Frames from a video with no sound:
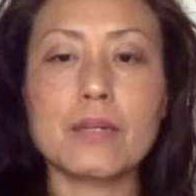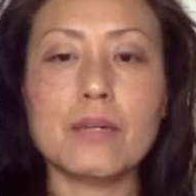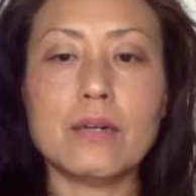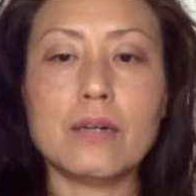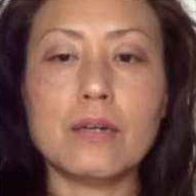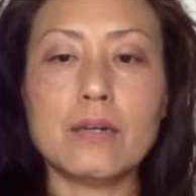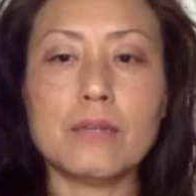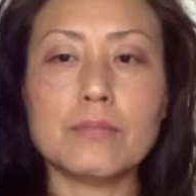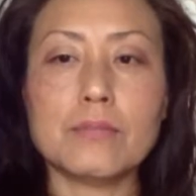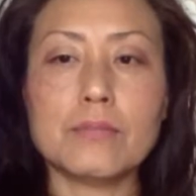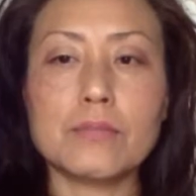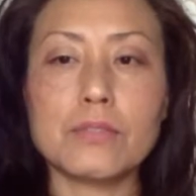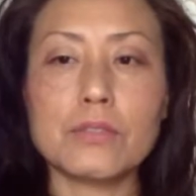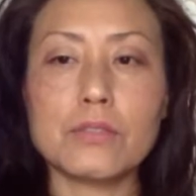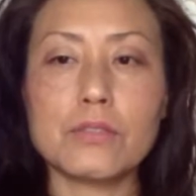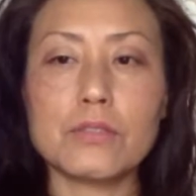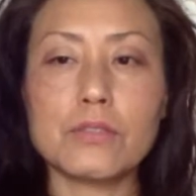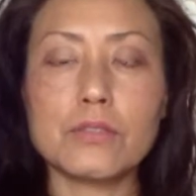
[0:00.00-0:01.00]

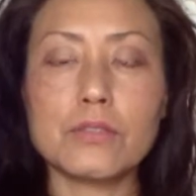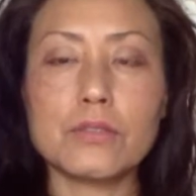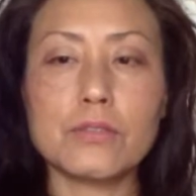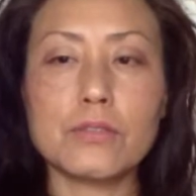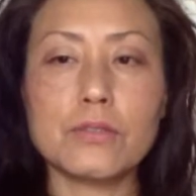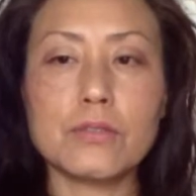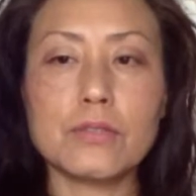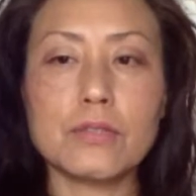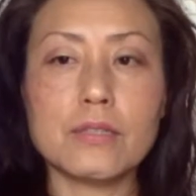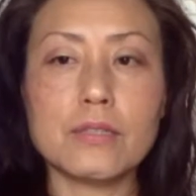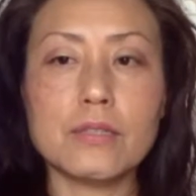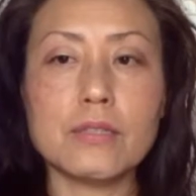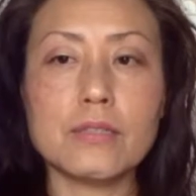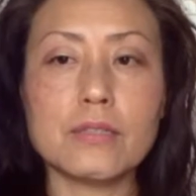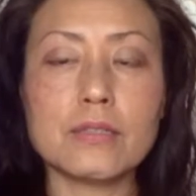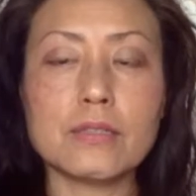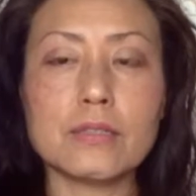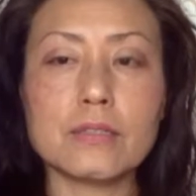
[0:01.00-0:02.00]
to do
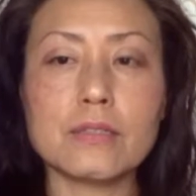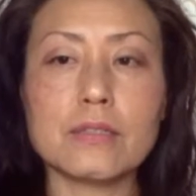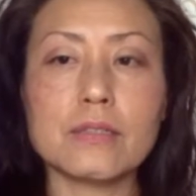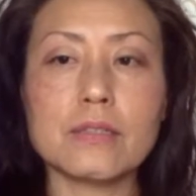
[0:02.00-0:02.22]
this.